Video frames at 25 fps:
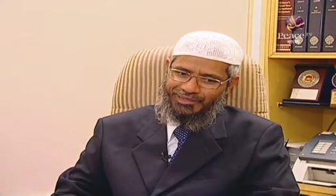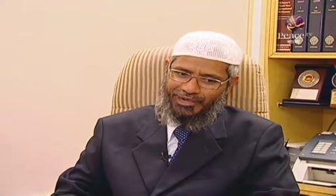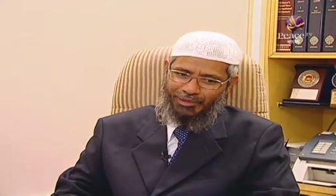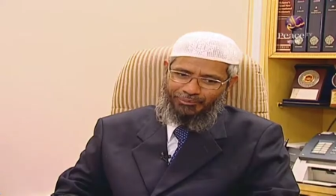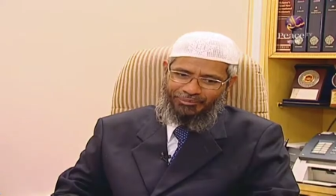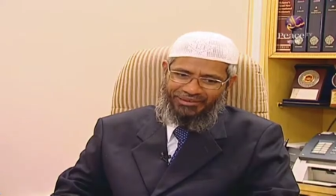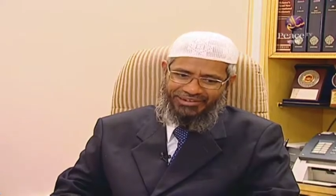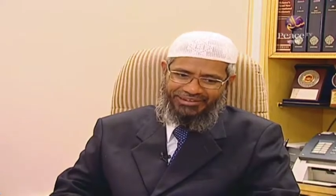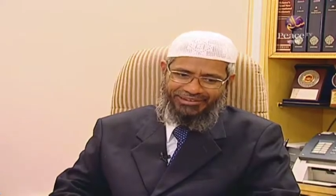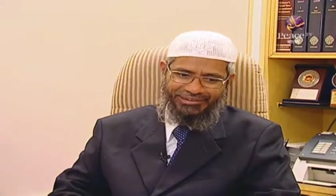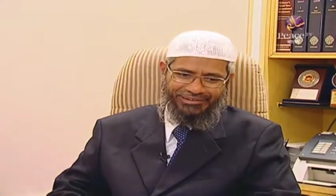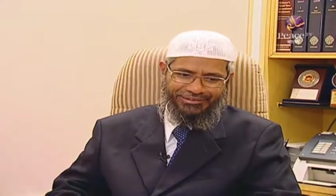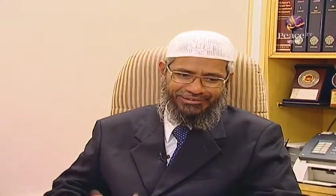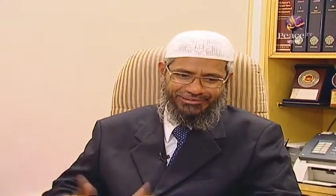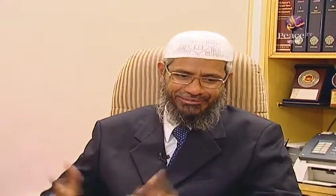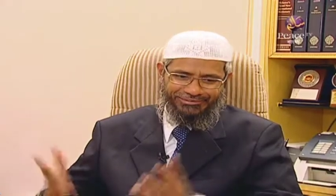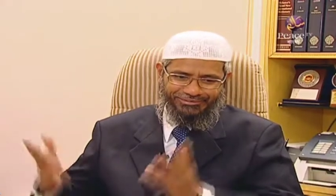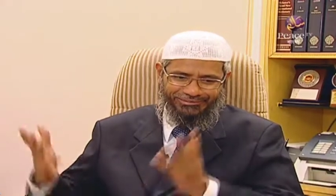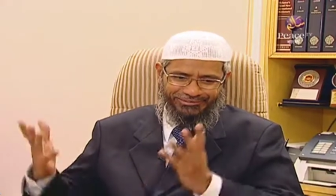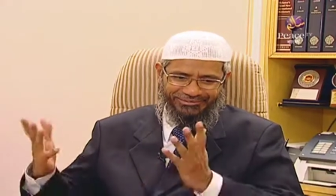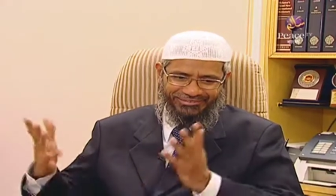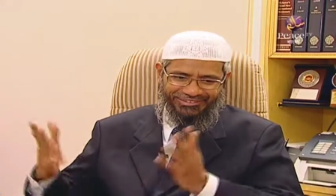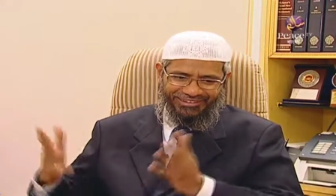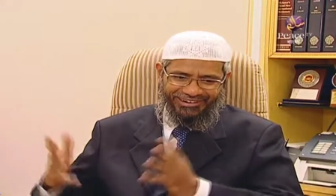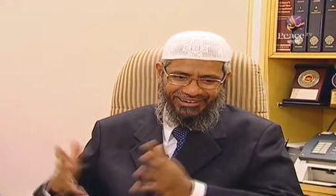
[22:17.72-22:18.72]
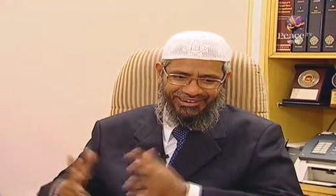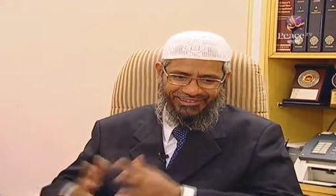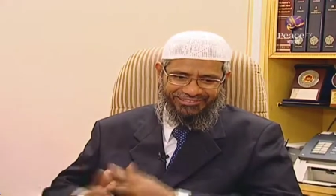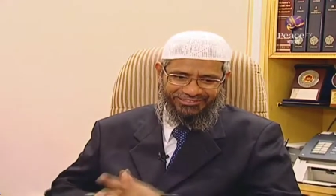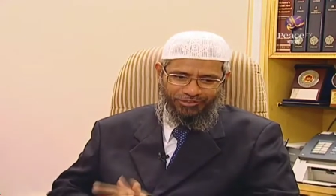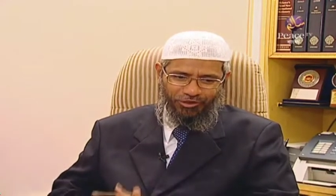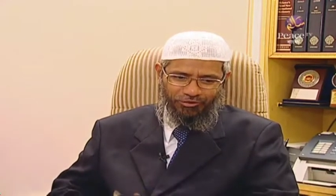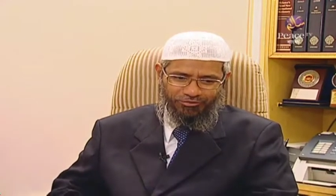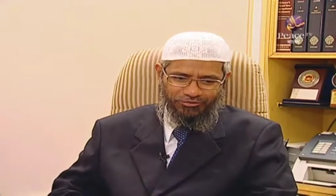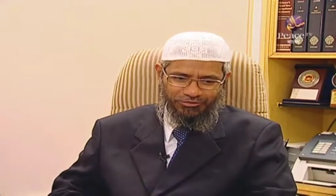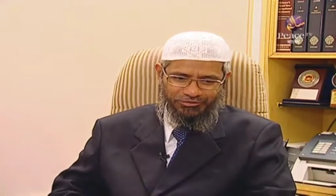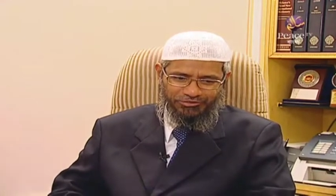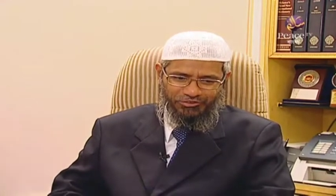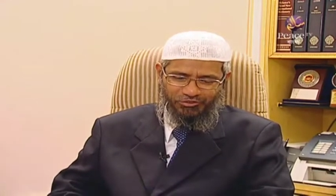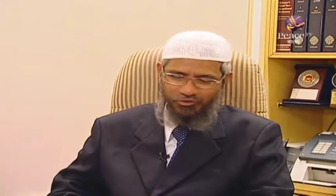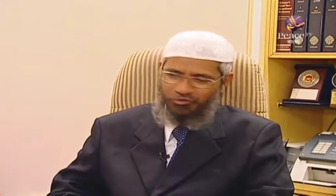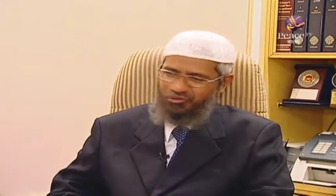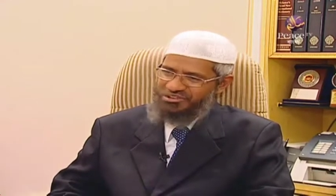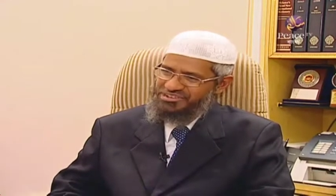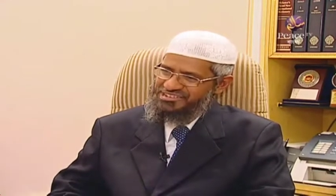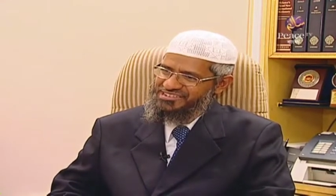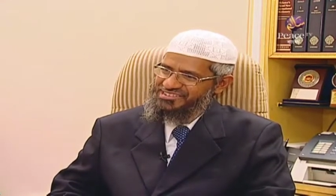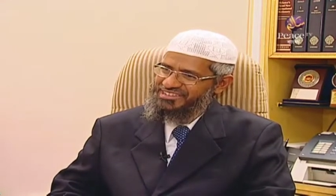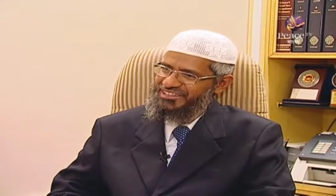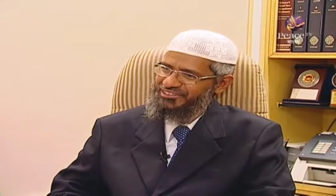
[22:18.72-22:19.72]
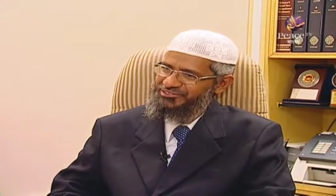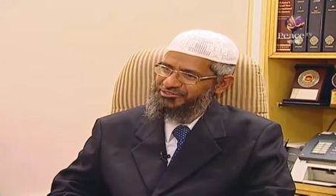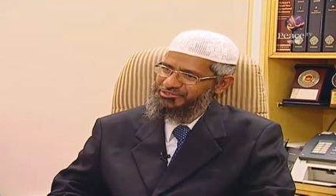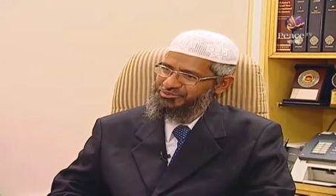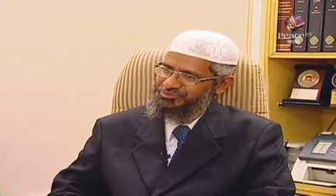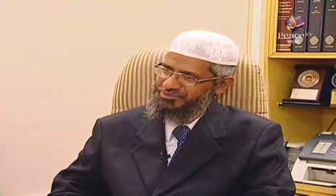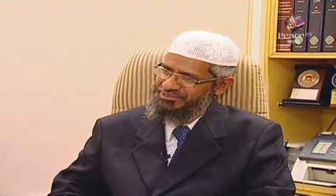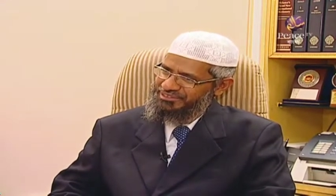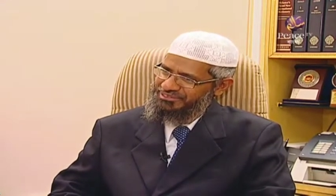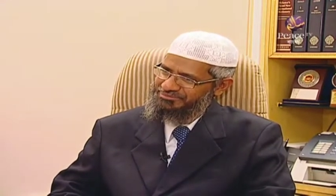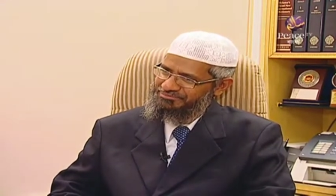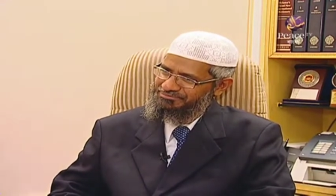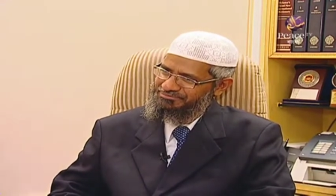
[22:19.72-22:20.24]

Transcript: There are many. There are thousands of questions asked to